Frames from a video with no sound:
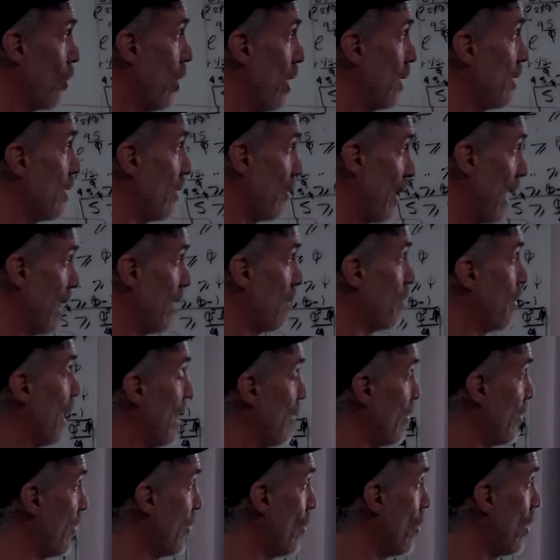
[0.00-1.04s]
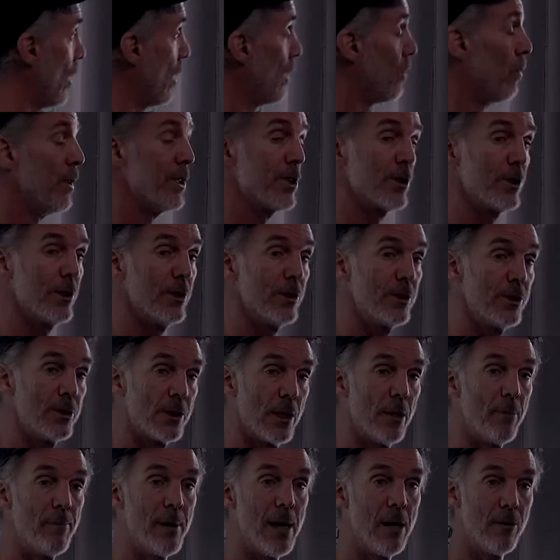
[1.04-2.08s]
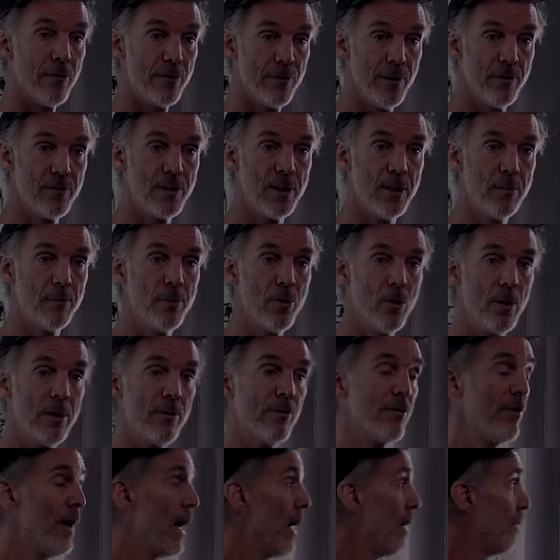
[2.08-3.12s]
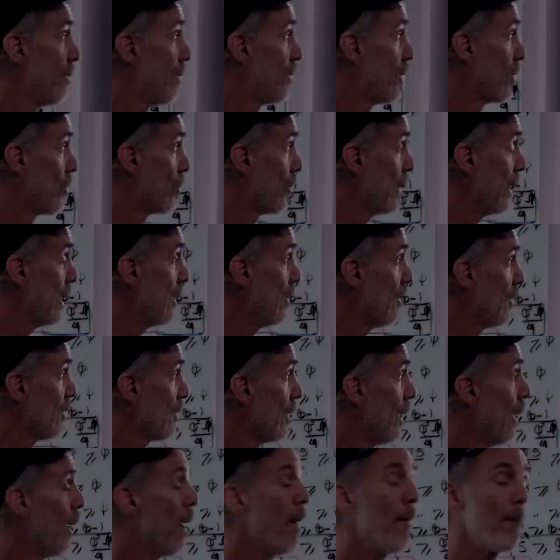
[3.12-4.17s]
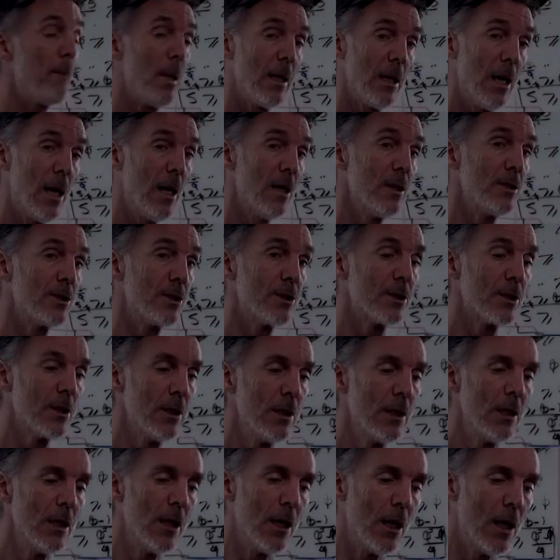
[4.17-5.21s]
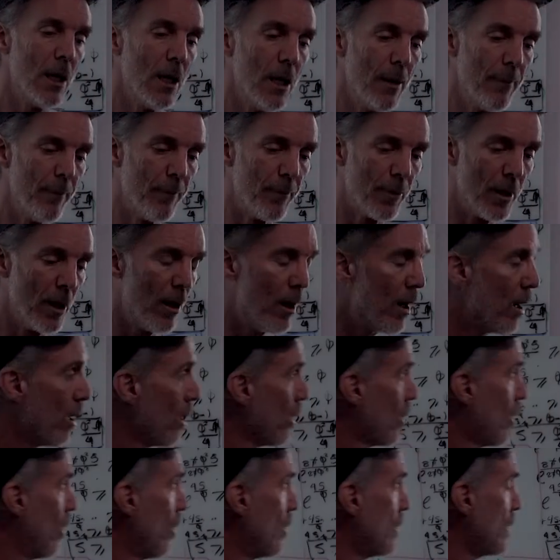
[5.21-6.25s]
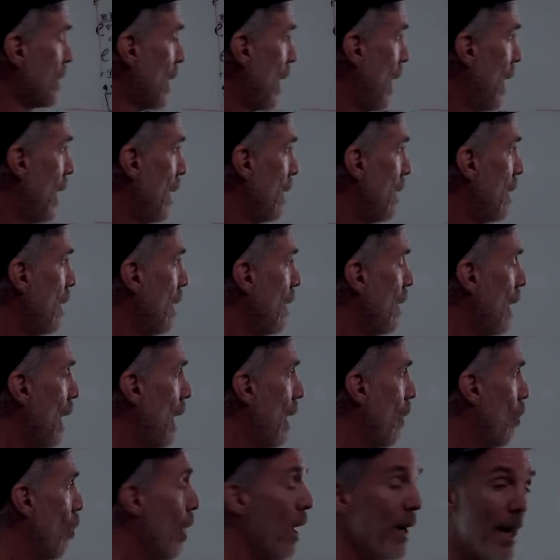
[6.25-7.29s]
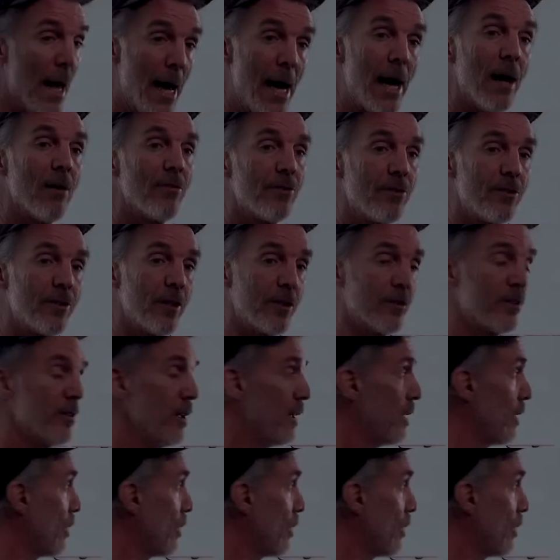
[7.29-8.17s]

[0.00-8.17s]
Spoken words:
1 divided by 4, which is about 15.5 degrees, plus arc cosine 1/2, 60